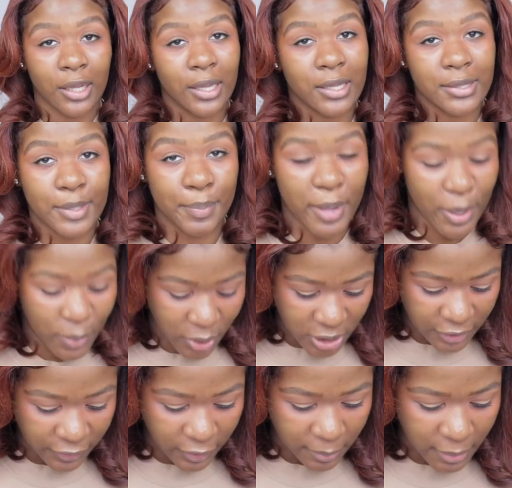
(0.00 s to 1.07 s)
It's the big
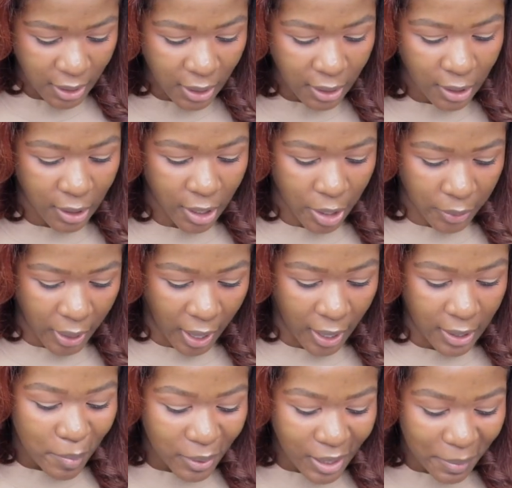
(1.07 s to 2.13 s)
words for me.
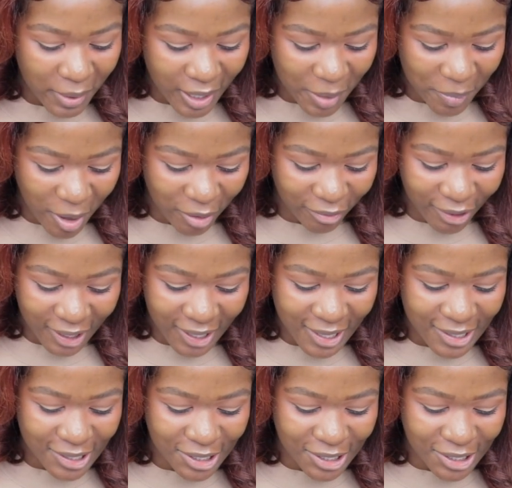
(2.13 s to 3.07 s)
Okay, but let me keep on reading.